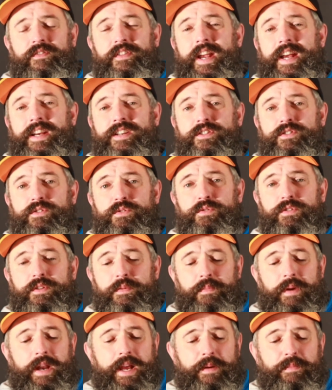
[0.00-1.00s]
Nationals in
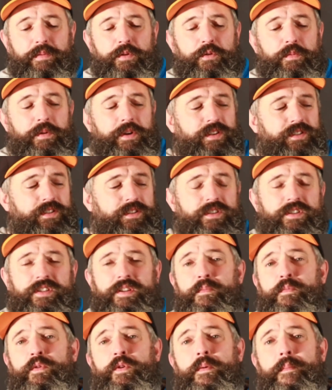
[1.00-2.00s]
Blackpool because I just
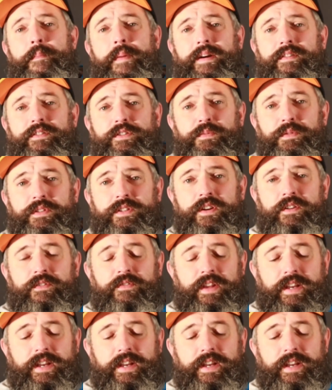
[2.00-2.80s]
didn't want to embarrass myself.